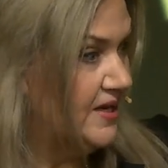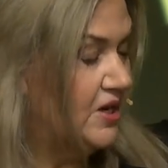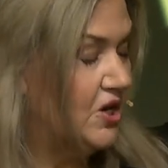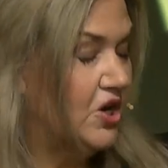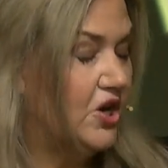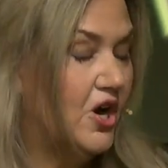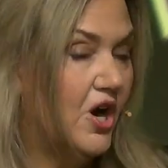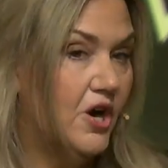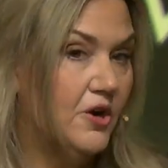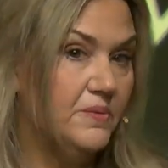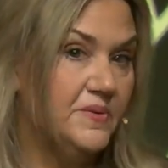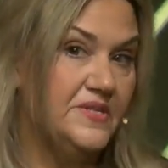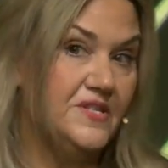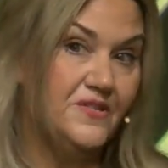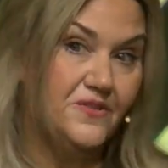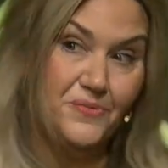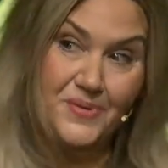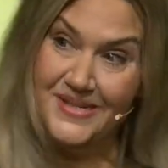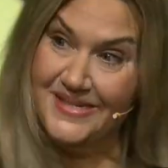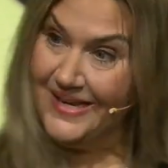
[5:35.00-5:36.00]
Her heart was
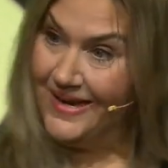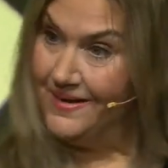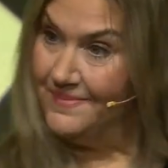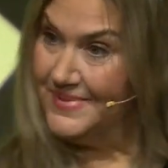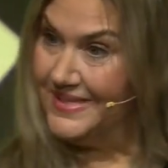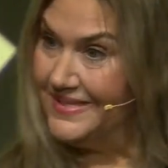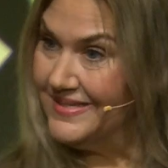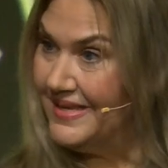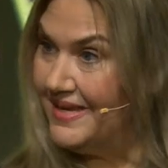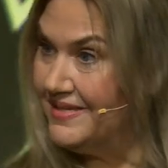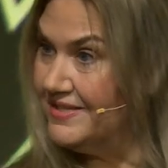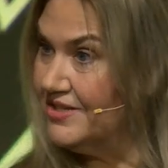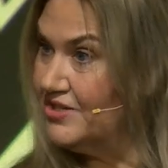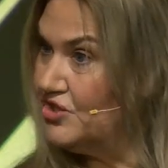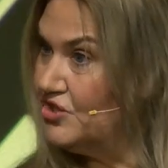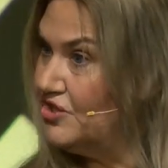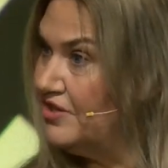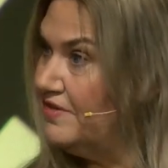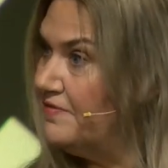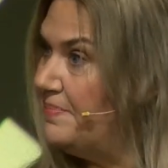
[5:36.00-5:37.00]
three times the size it
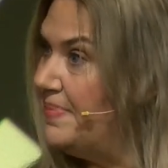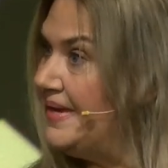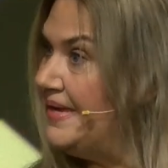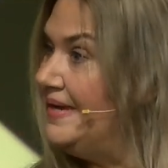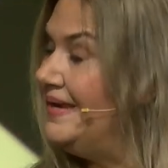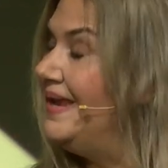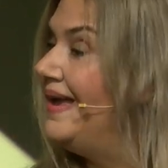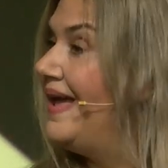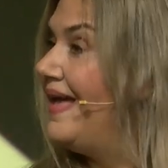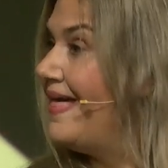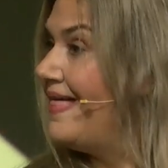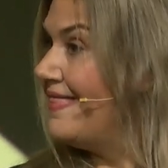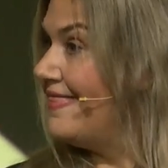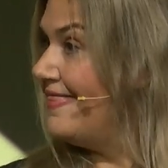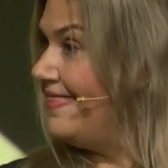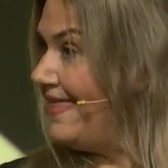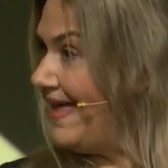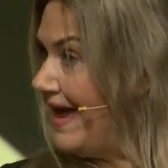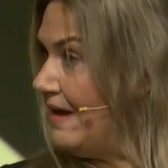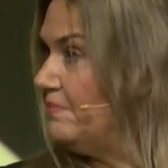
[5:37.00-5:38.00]
should have been.
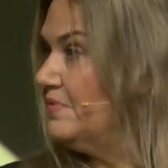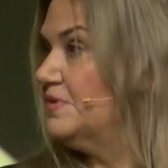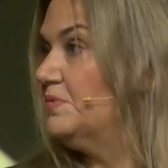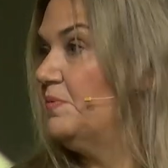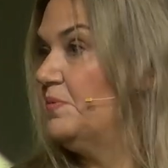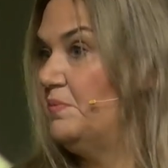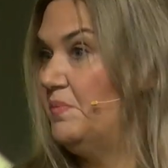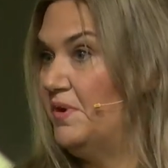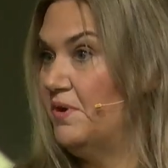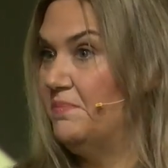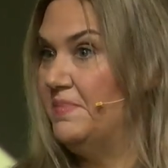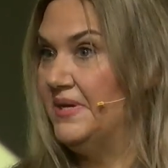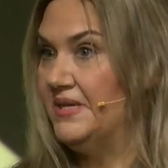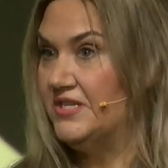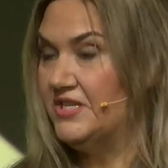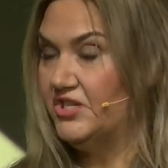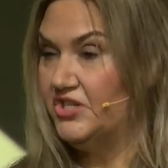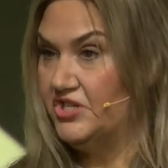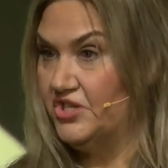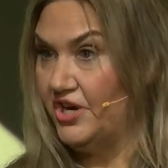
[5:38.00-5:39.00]
That was when we were being
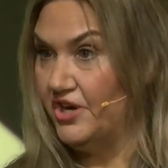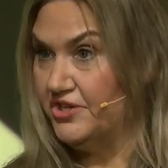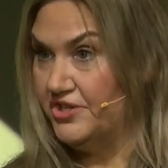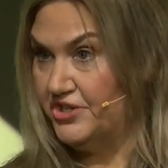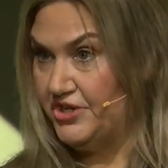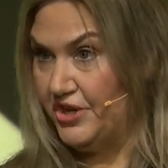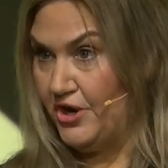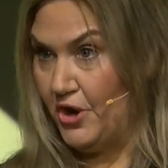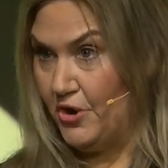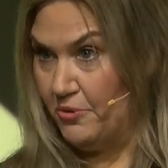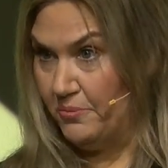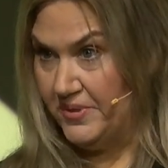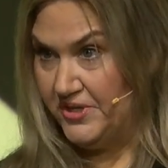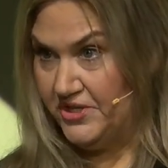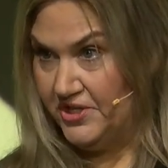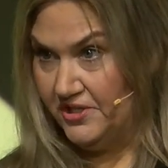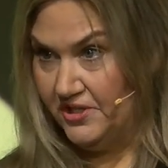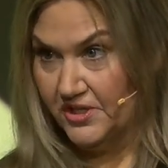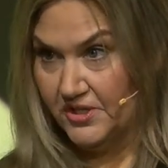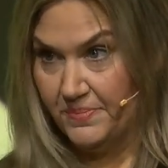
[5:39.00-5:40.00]
discharged to home and
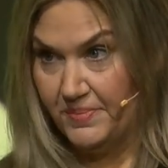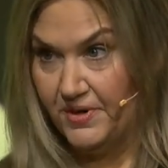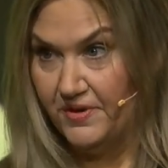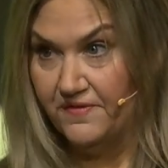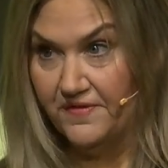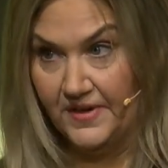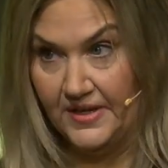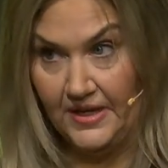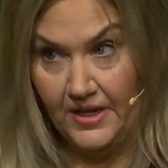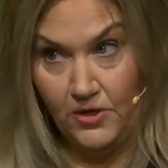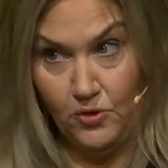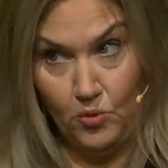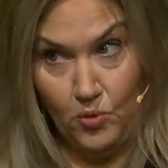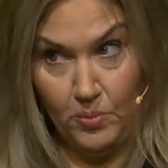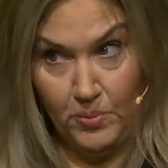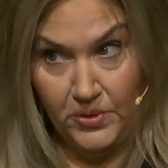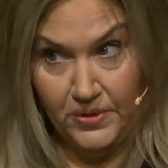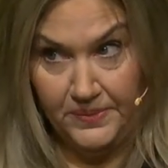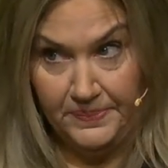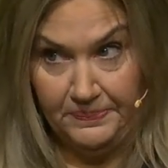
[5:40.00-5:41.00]
she looked perfectly
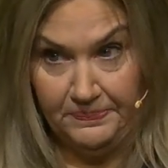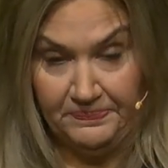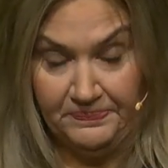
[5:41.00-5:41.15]
normal.